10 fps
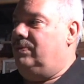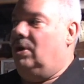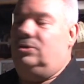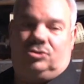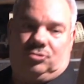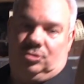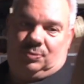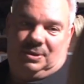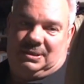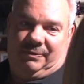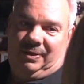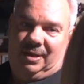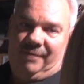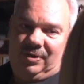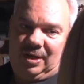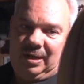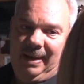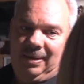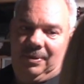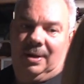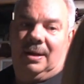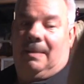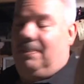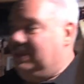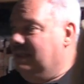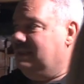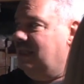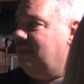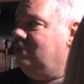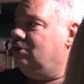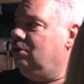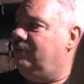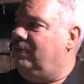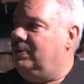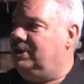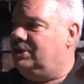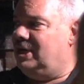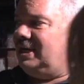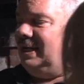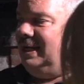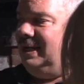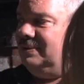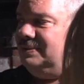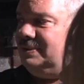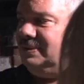Those screws, once they're in, they're never going to come out. But these are the things you look for when you're checking a house.